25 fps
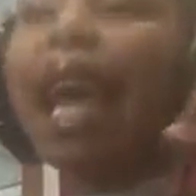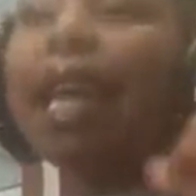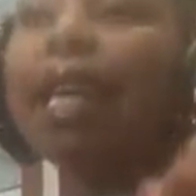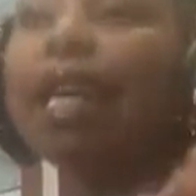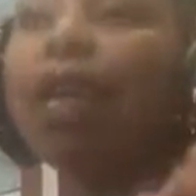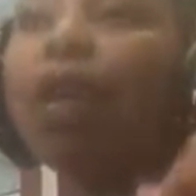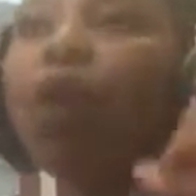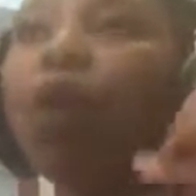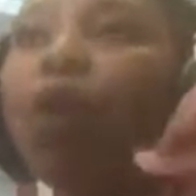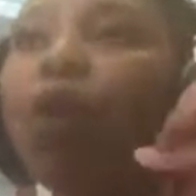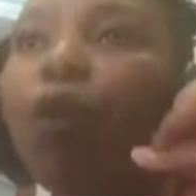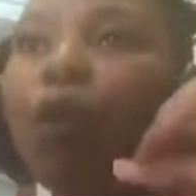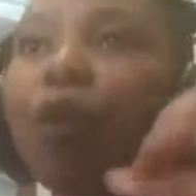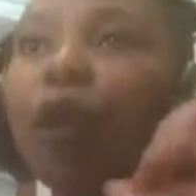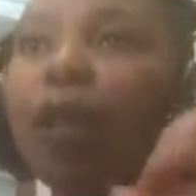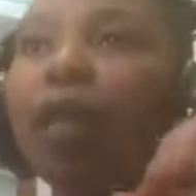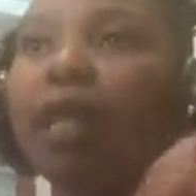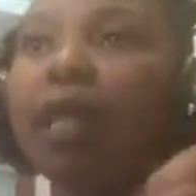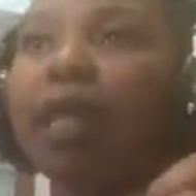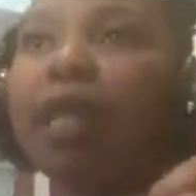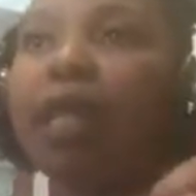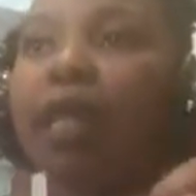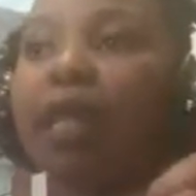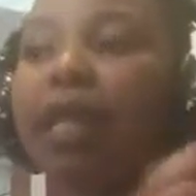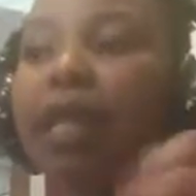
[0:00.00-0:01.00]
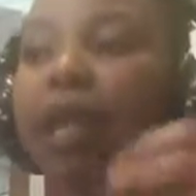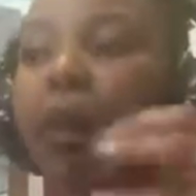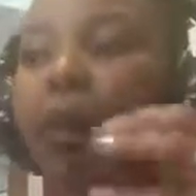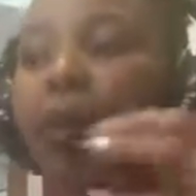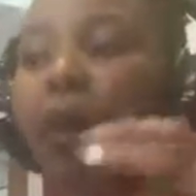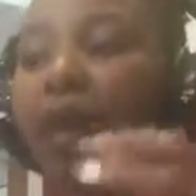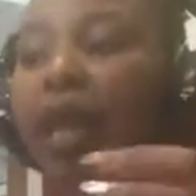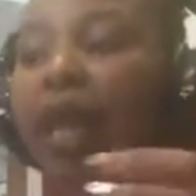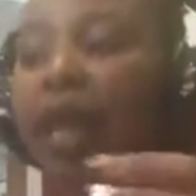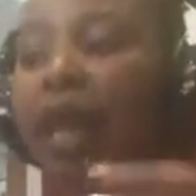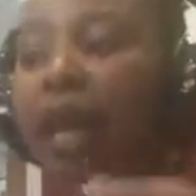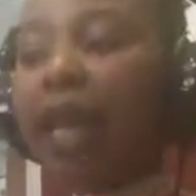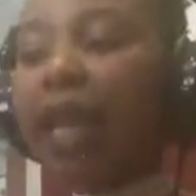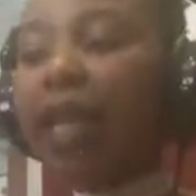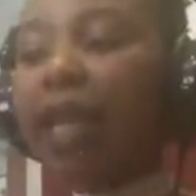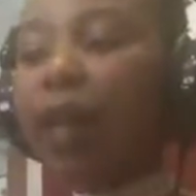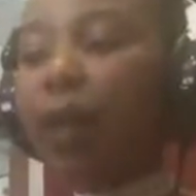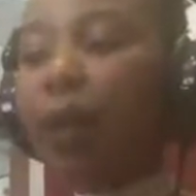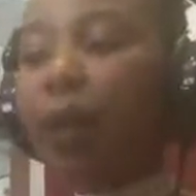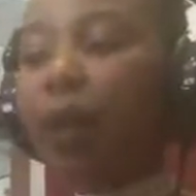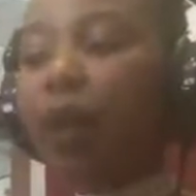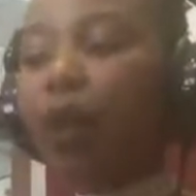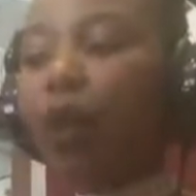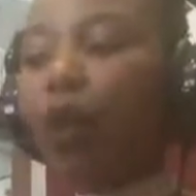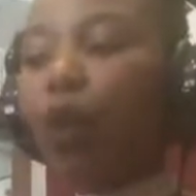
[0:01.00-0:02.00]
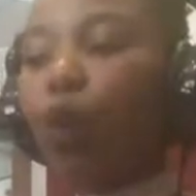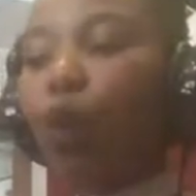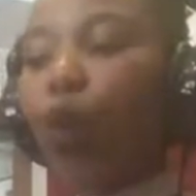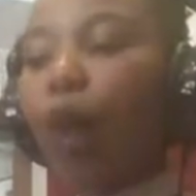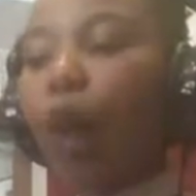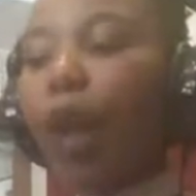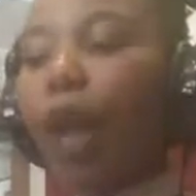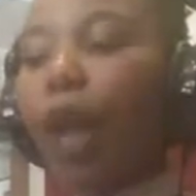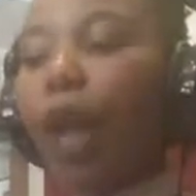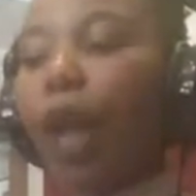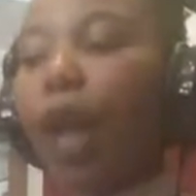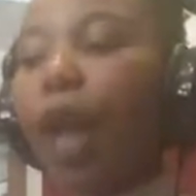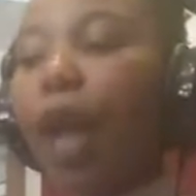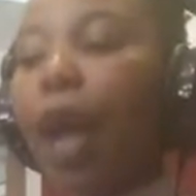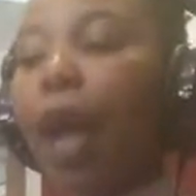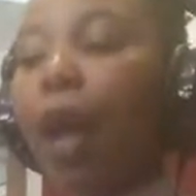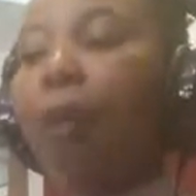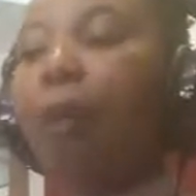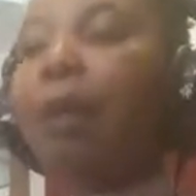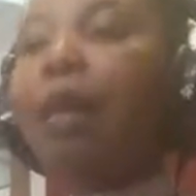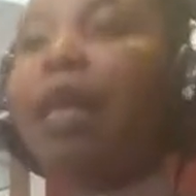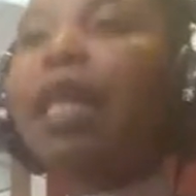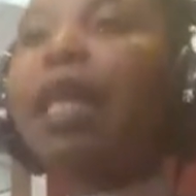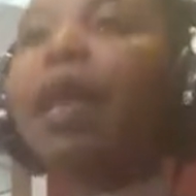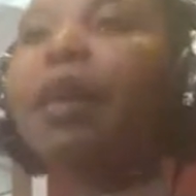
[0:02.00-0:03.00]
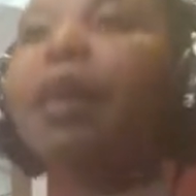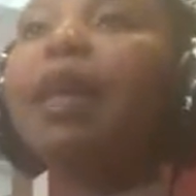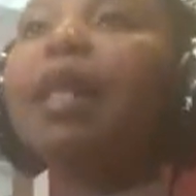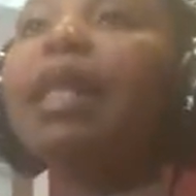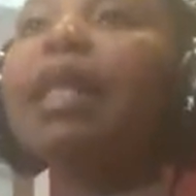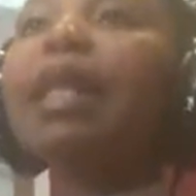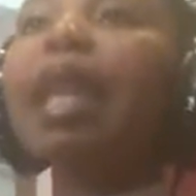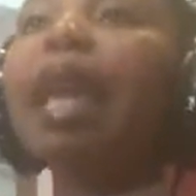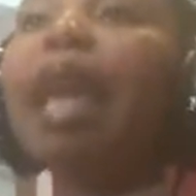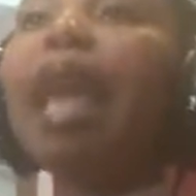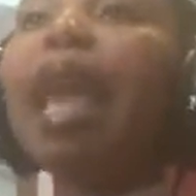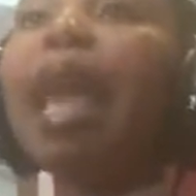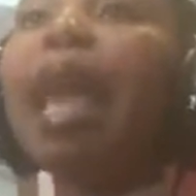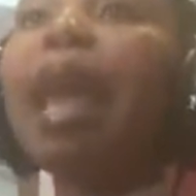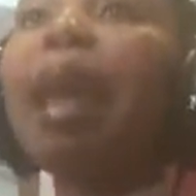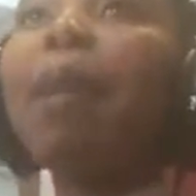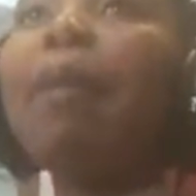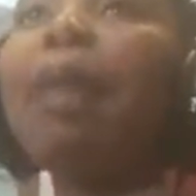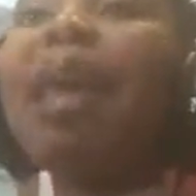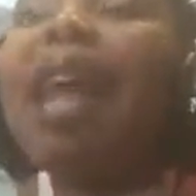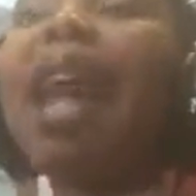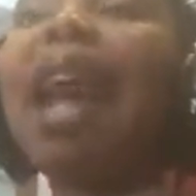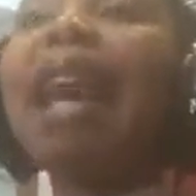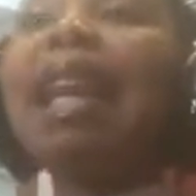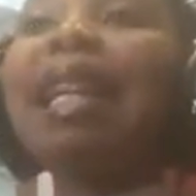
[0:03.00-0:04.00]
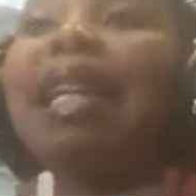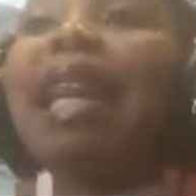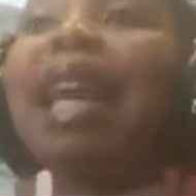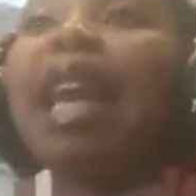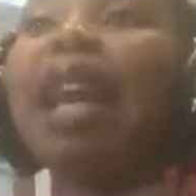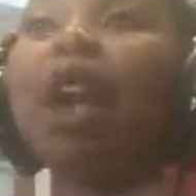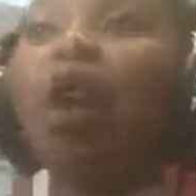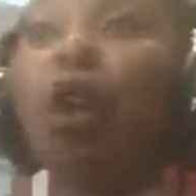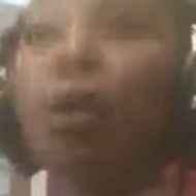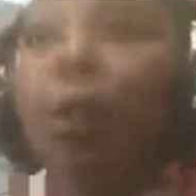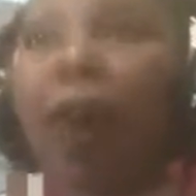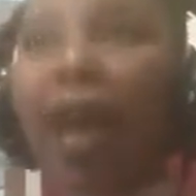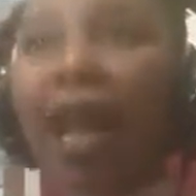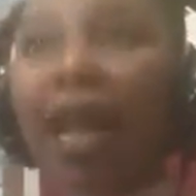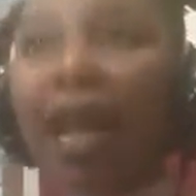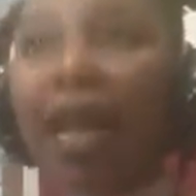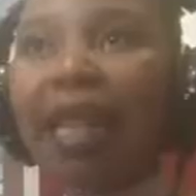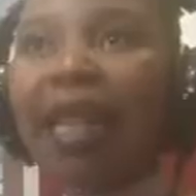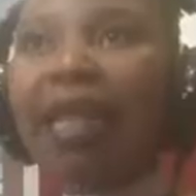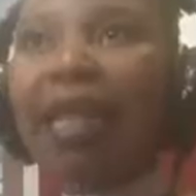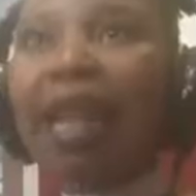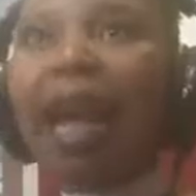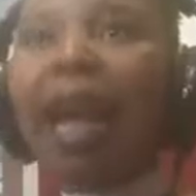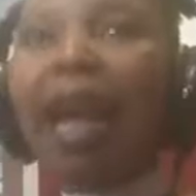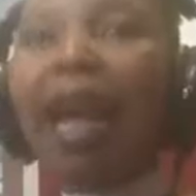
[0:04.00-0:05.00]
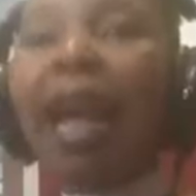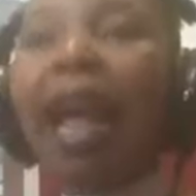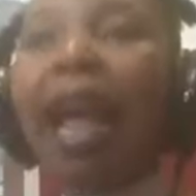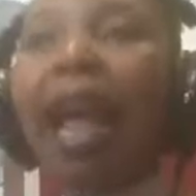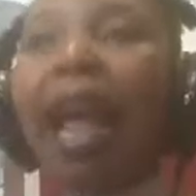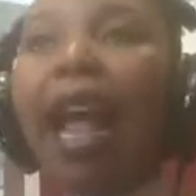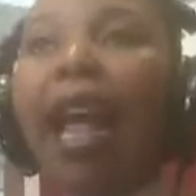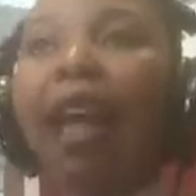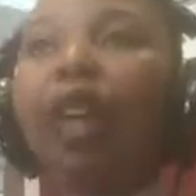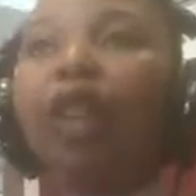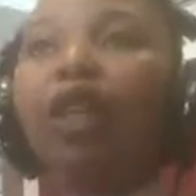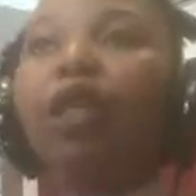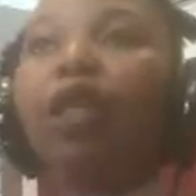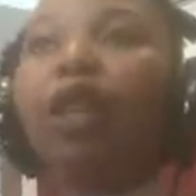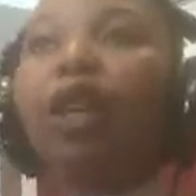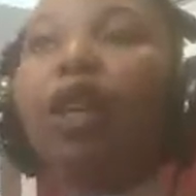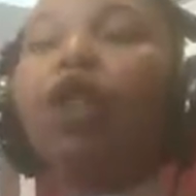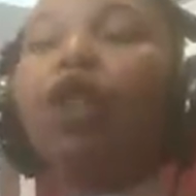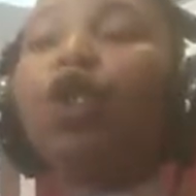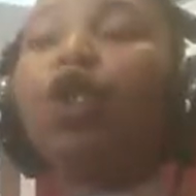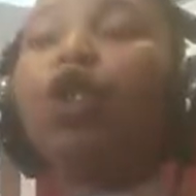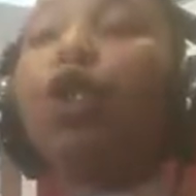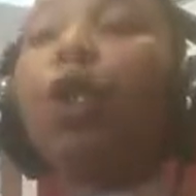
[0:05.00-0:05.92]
rata ho fitisisa being in that space kore mesebetsi e mengata eo ba e etsang, it's